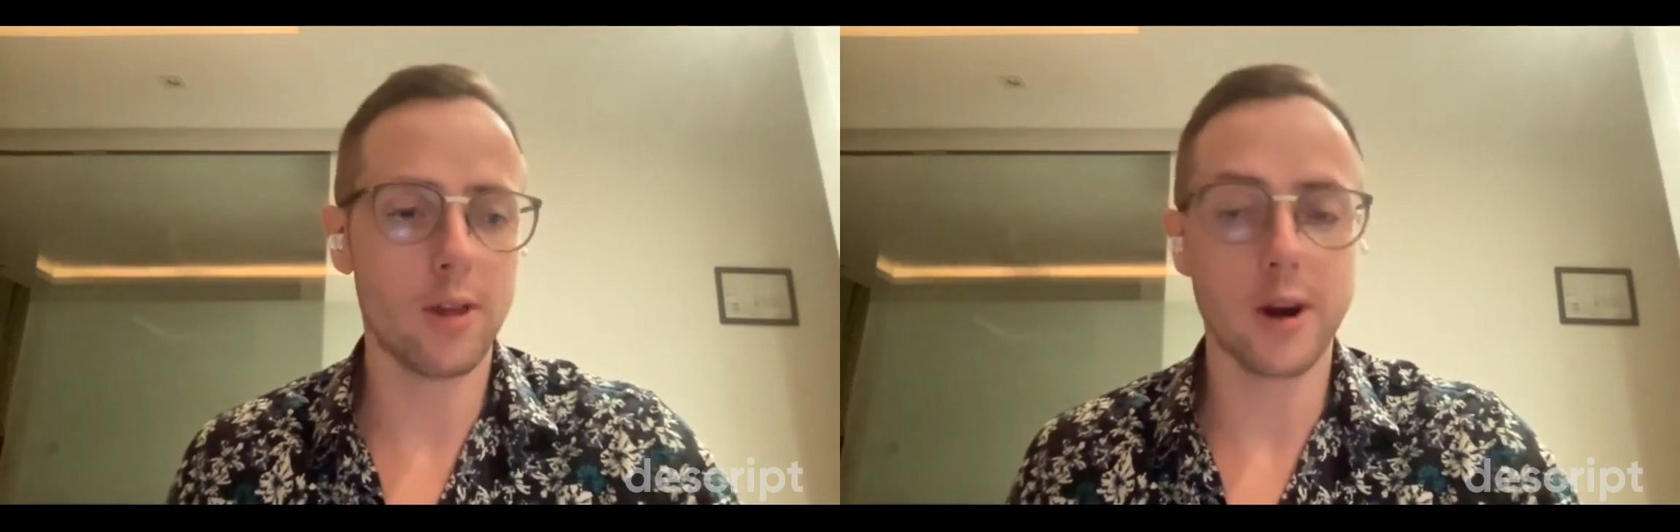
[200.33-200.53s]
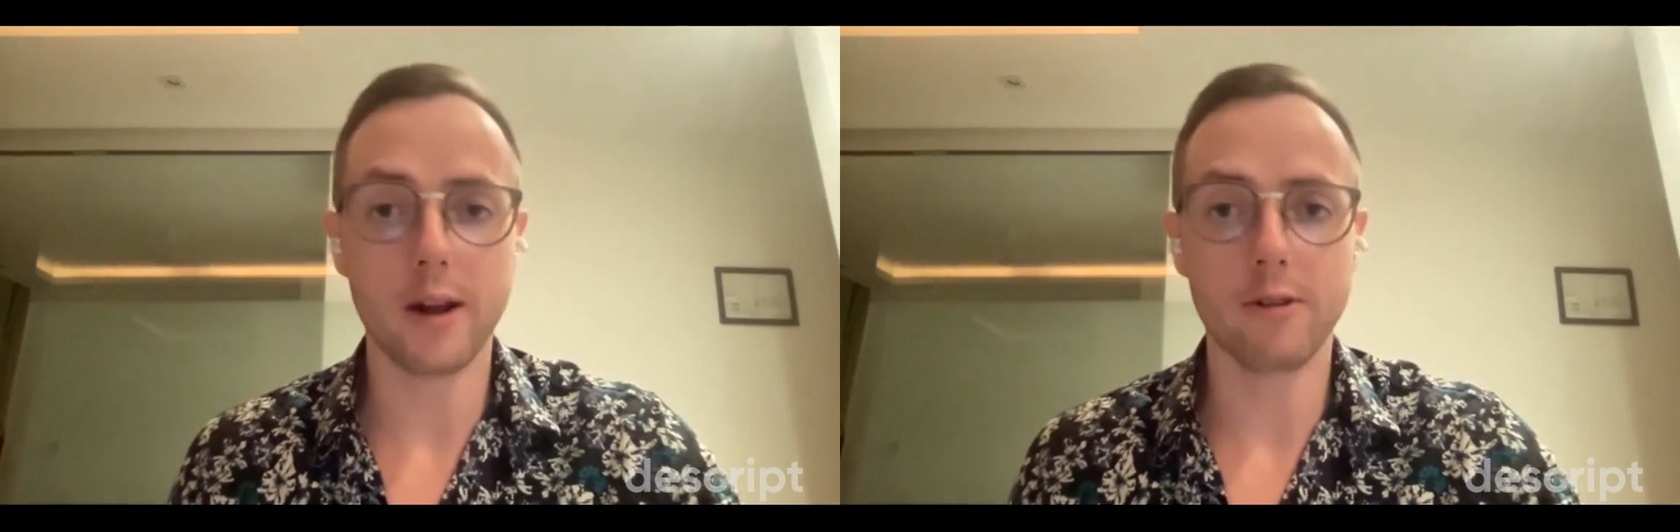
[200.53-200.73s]

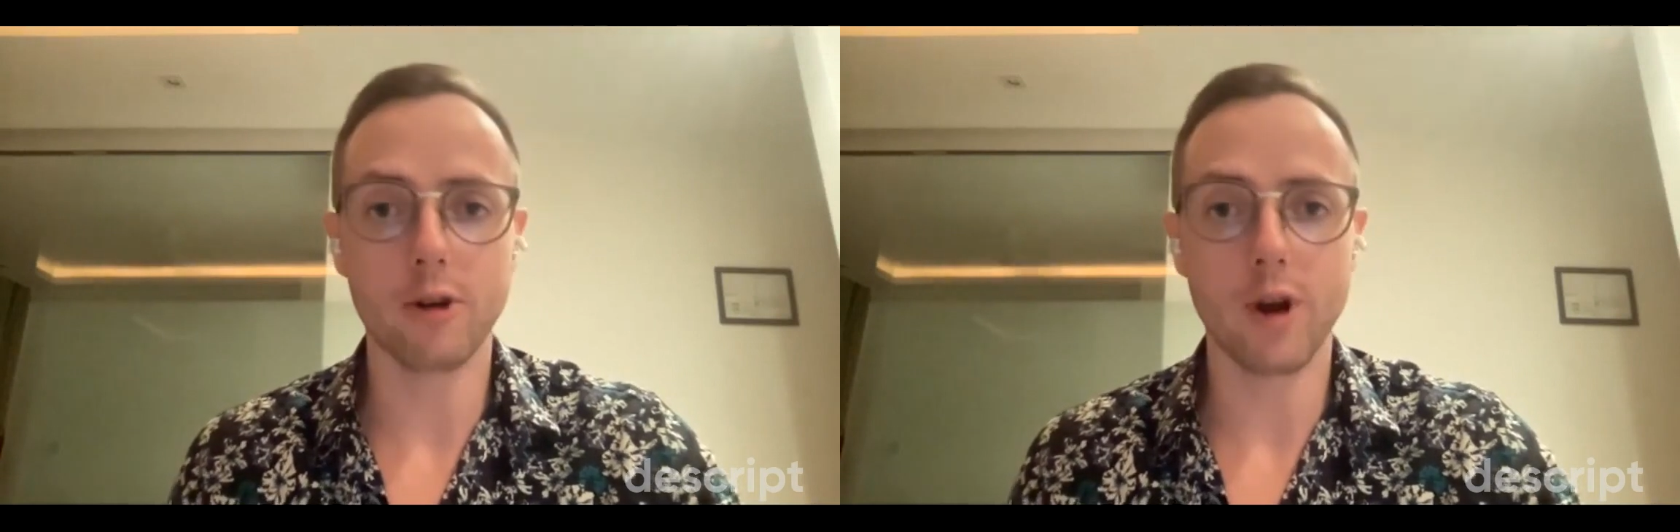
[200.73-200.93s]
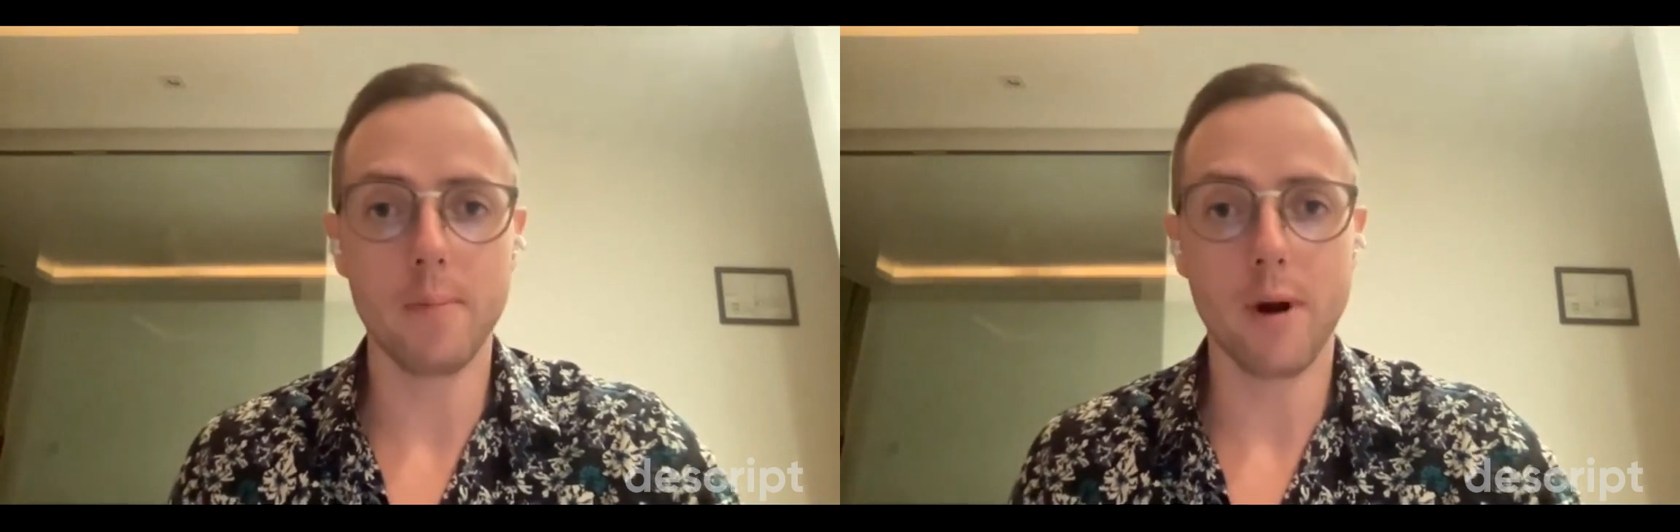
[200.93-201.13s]
of the not
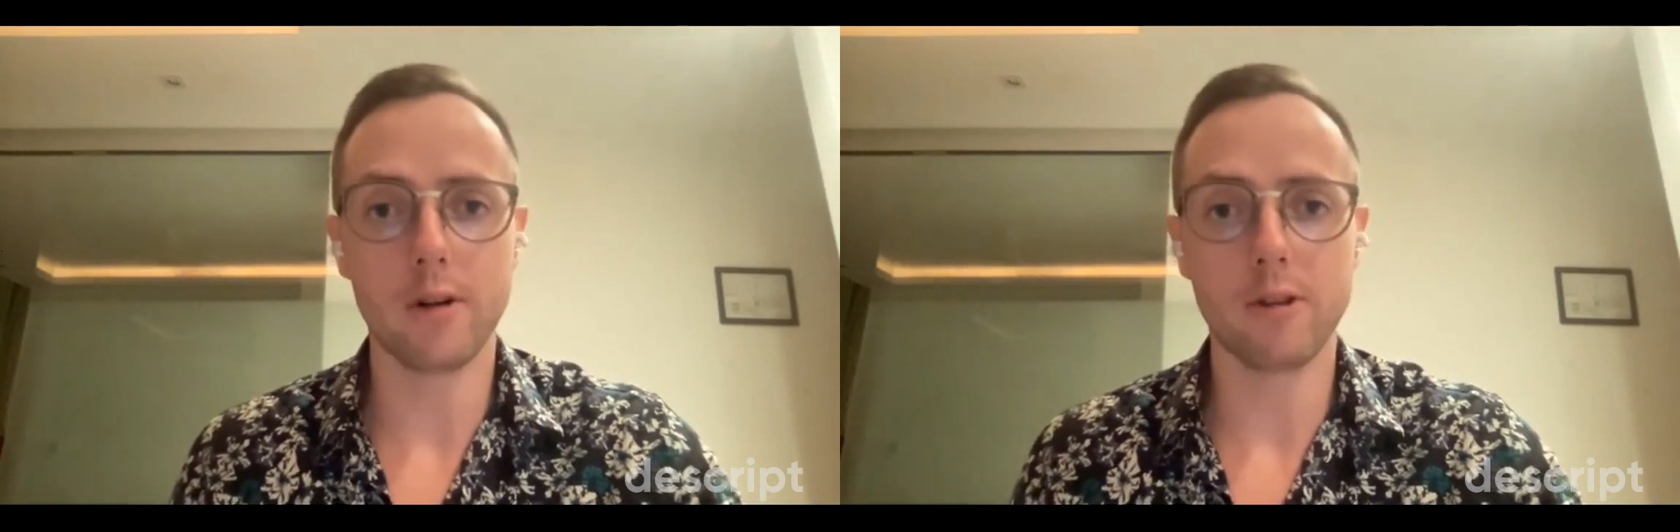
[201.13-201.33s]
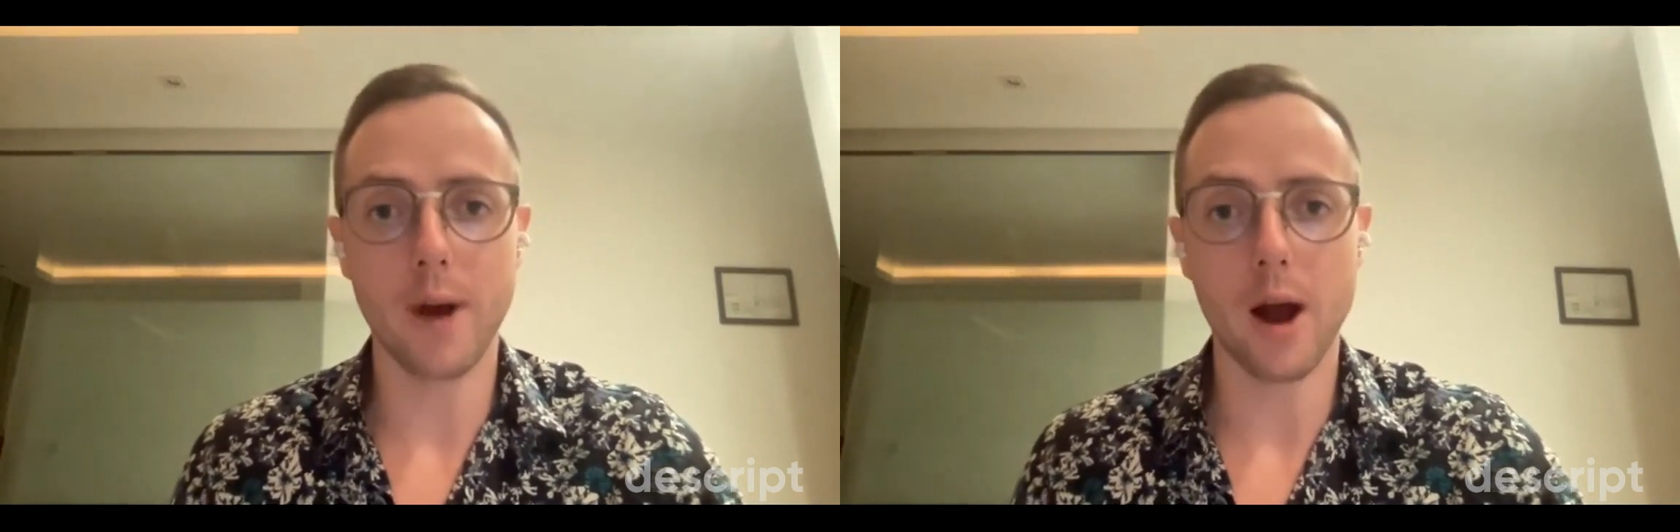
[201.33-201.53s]
so great
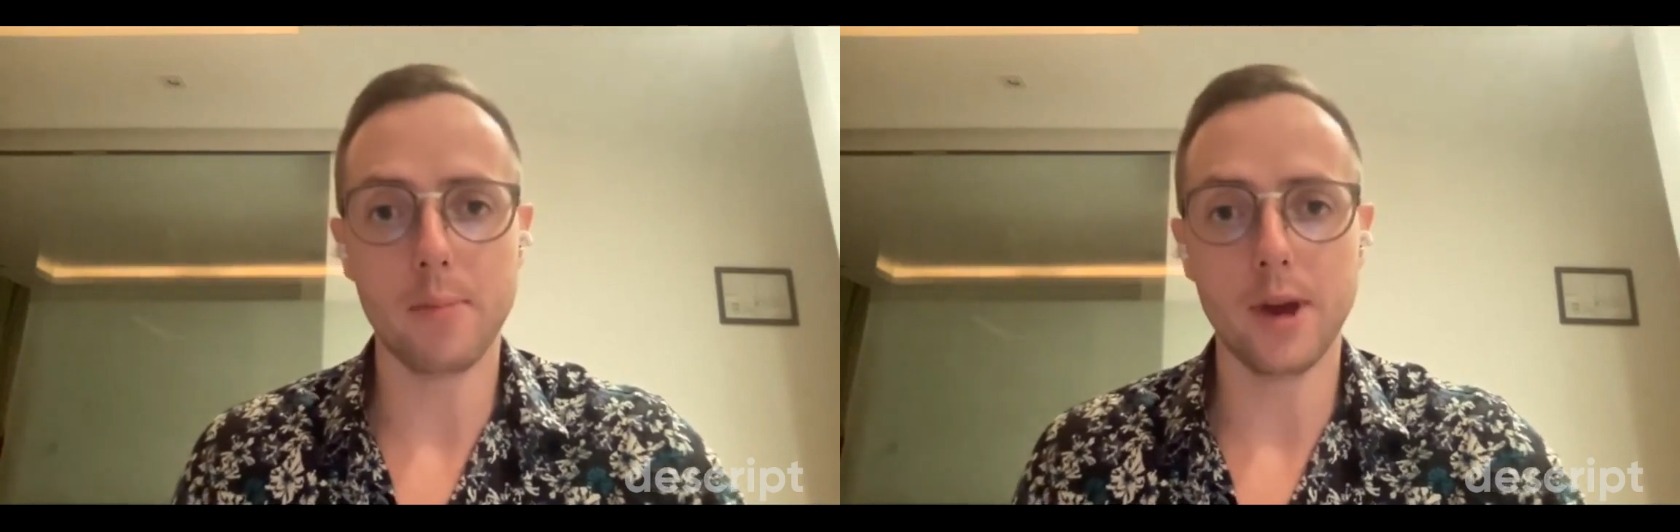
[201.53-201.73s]
parts about